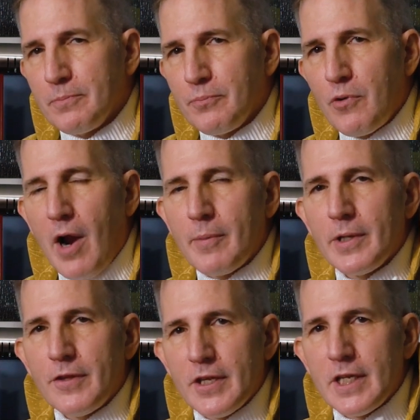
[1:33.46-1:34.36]
probably
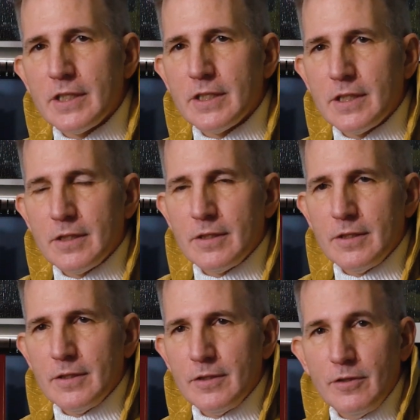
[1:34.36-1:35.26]
things that
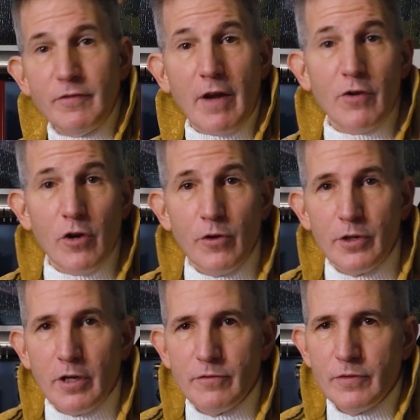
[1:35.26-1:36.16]
you've never heard
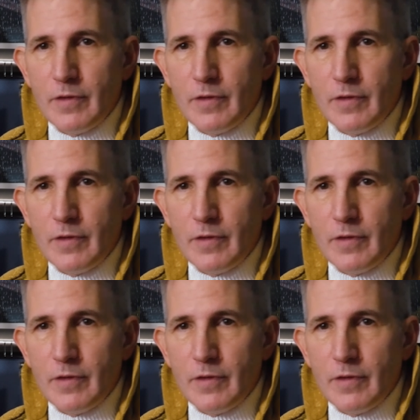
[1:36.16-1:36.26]
of,